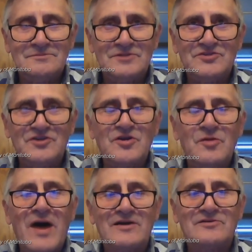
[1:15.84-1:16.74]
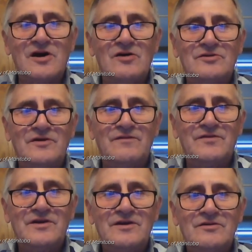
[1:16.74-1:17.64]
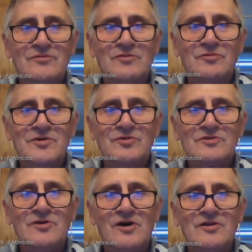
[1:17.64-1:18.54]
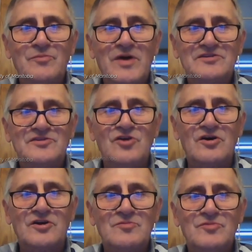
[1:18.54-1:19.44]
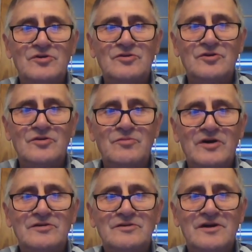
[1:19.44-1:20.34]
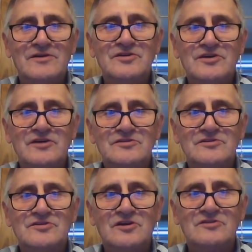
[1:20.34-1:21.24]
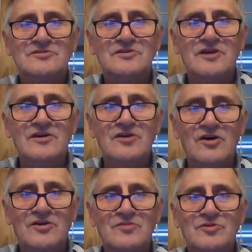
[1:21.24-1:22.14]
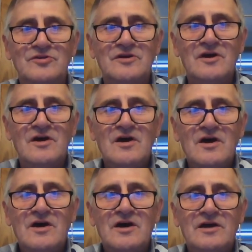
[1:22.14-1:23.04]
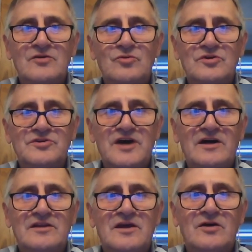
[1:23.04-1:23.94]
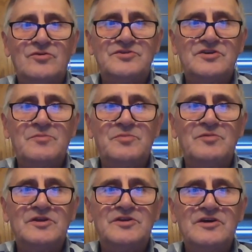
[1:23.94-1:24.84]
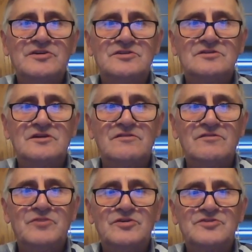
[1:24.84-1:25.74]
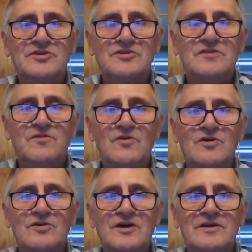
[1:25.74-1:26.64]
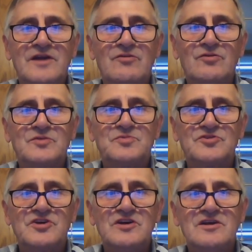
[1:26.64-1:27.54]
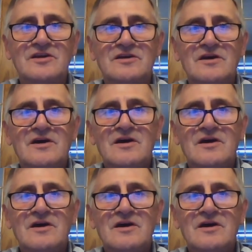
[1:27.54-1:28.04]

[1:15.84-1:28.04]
just in the background of the what we would call the best document, or the Better Education Starts Today document. And it was that was the implementation of Bill 64, and that was proceeding